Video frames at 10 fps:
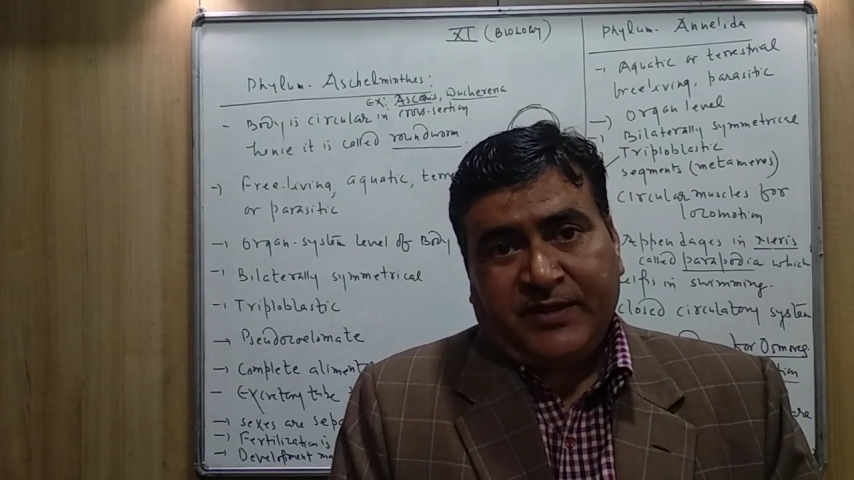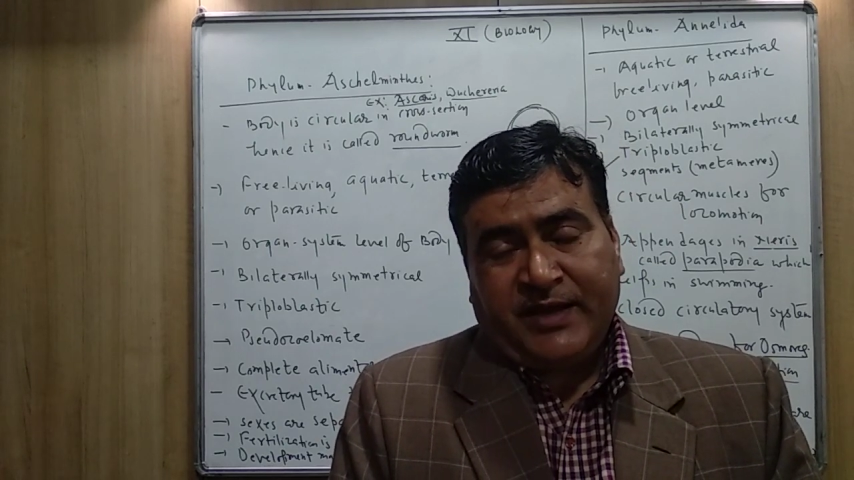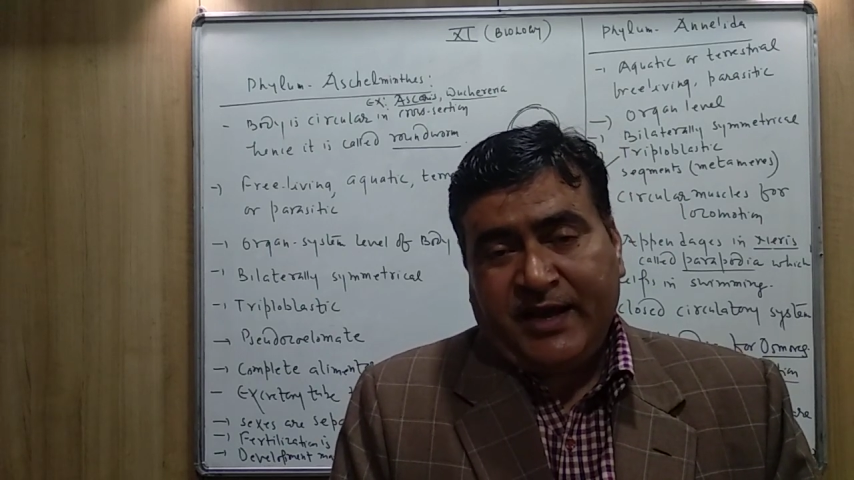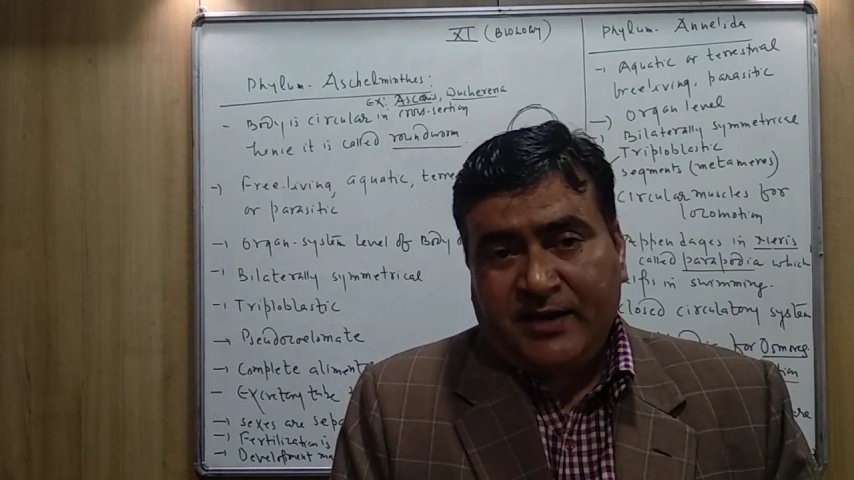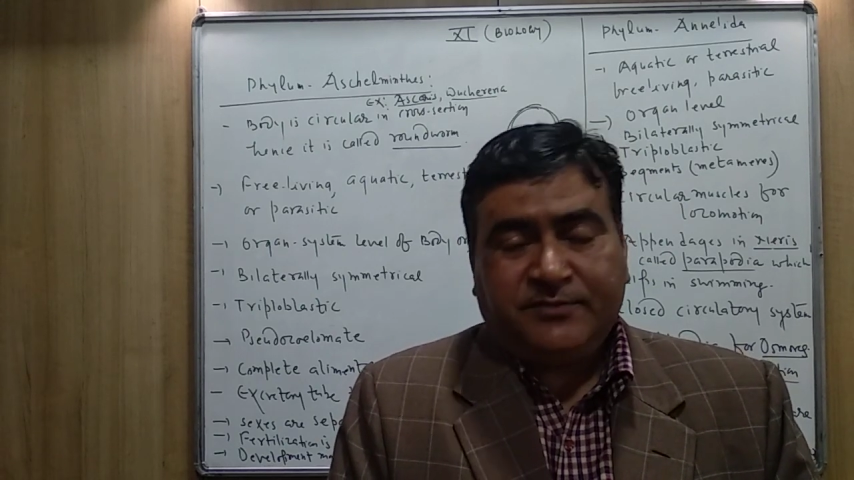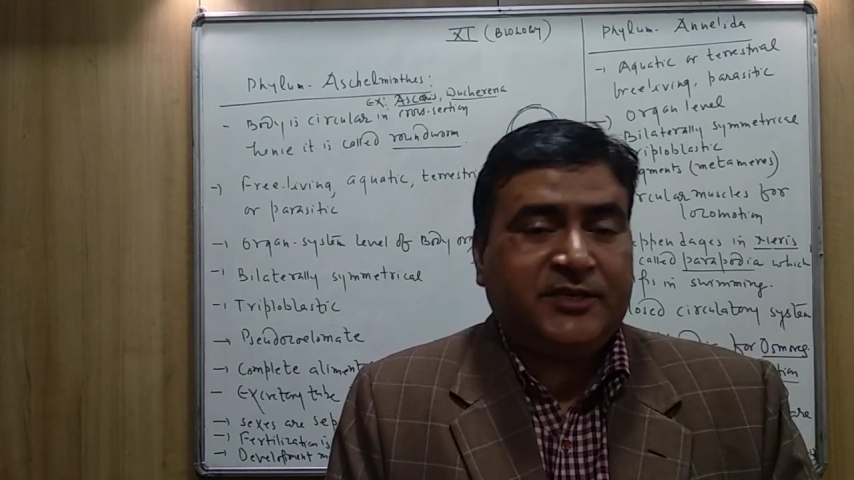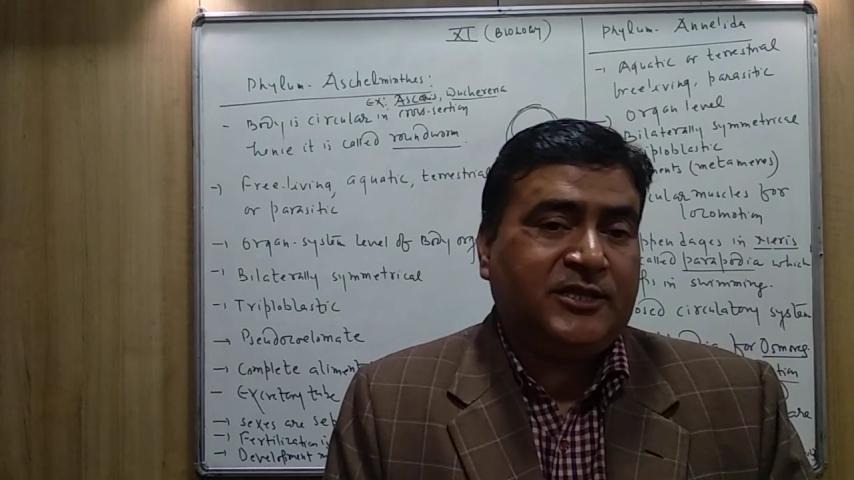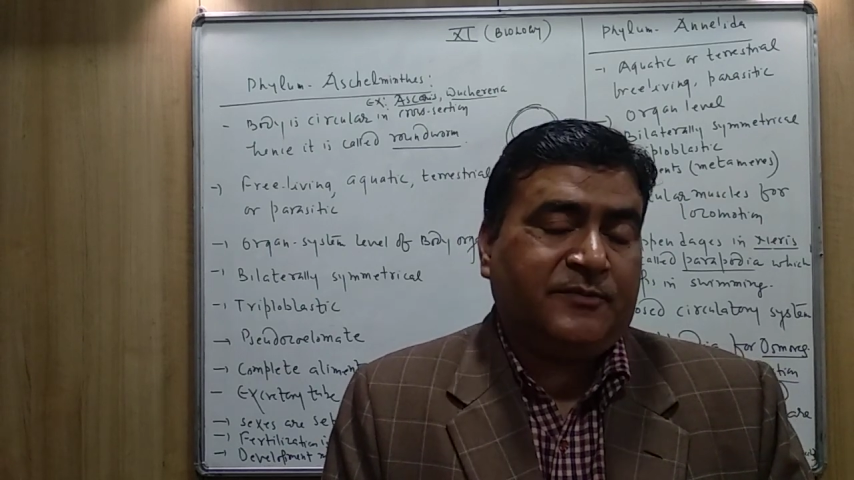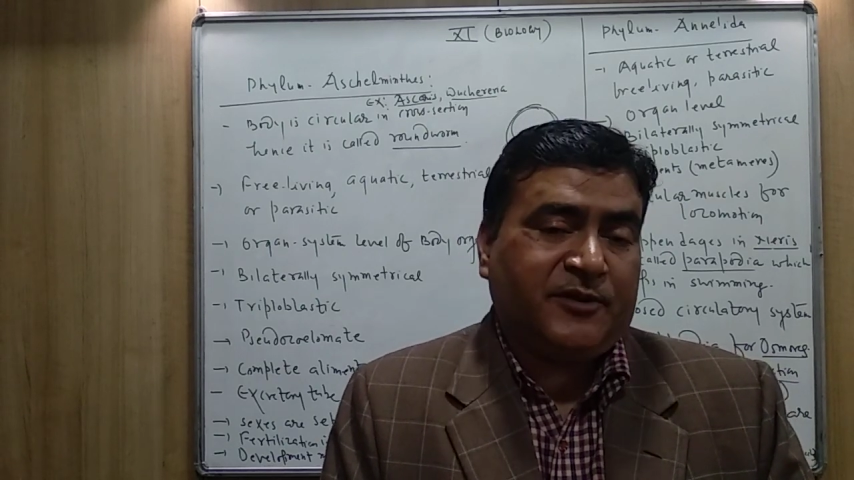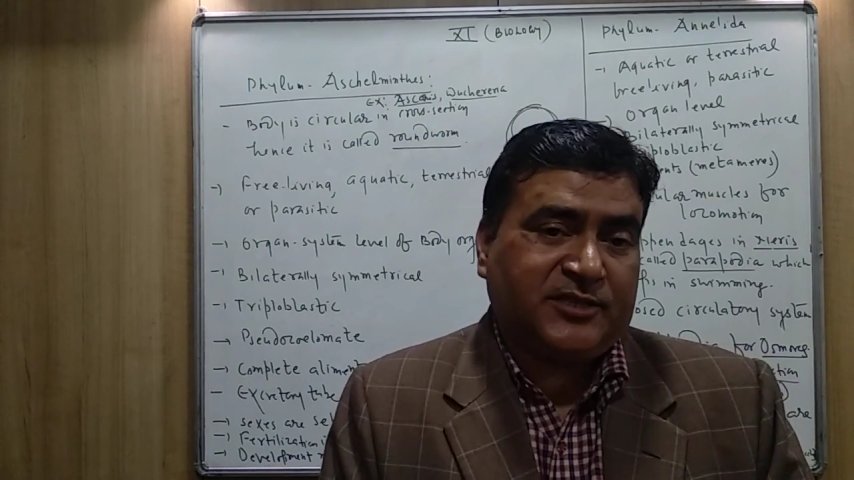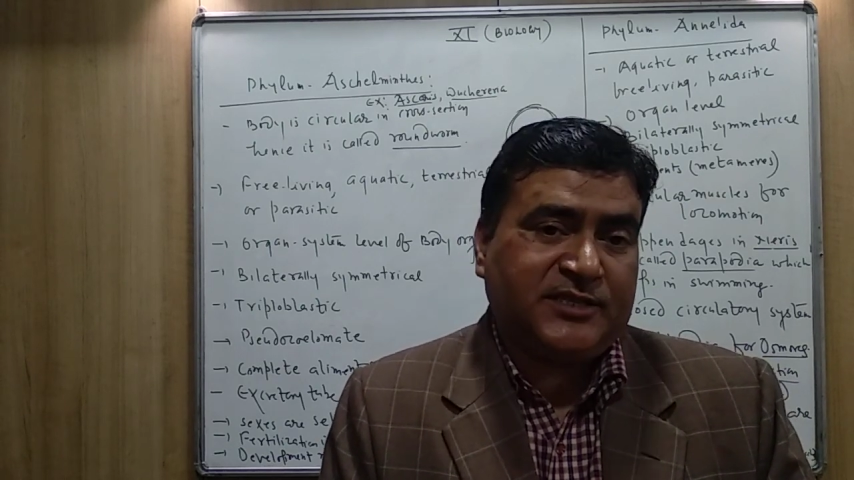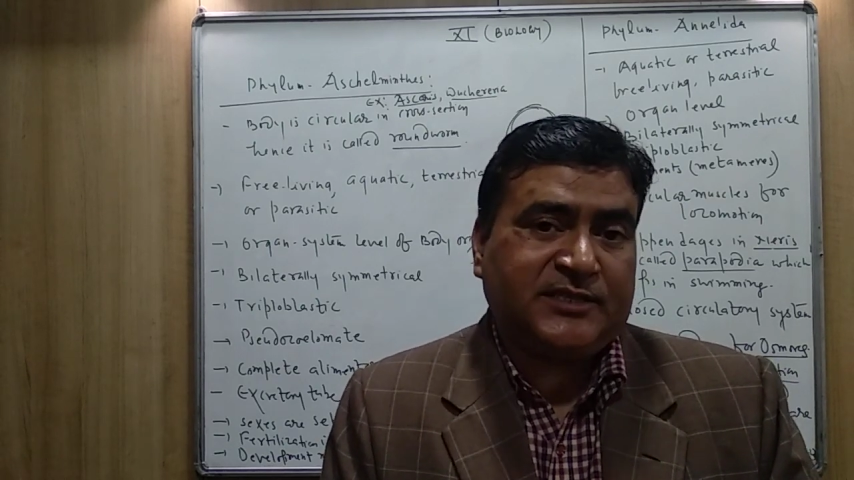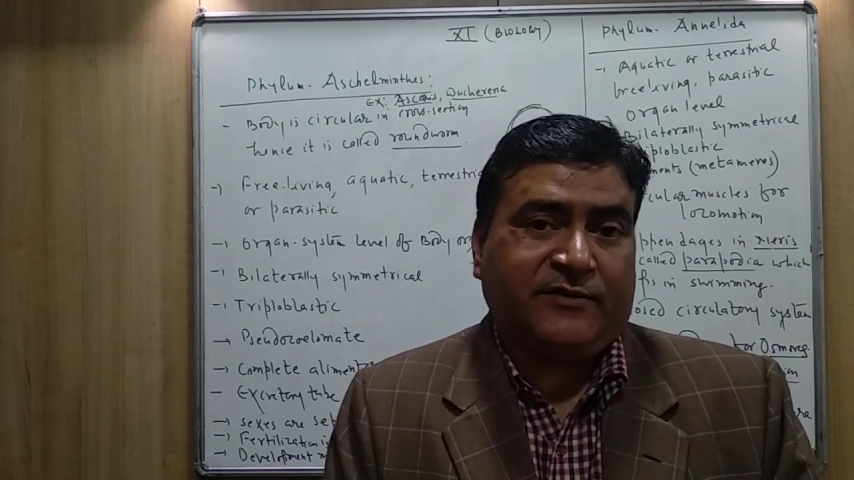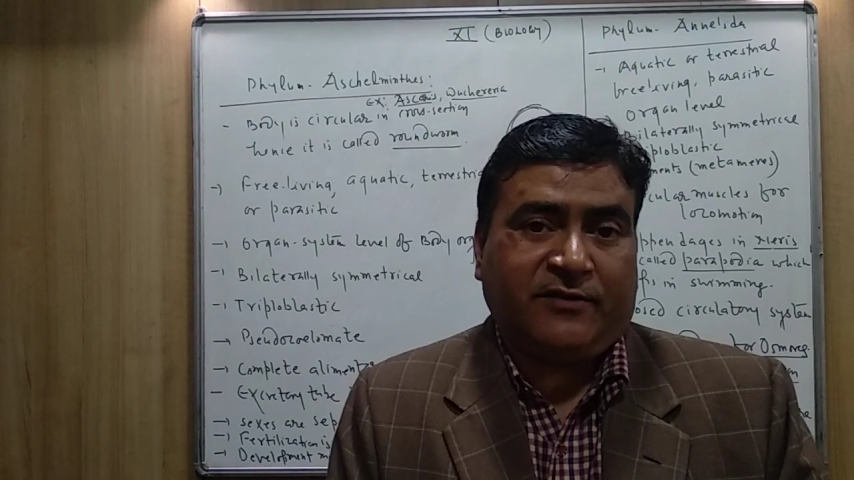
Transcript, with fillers: helps in the process of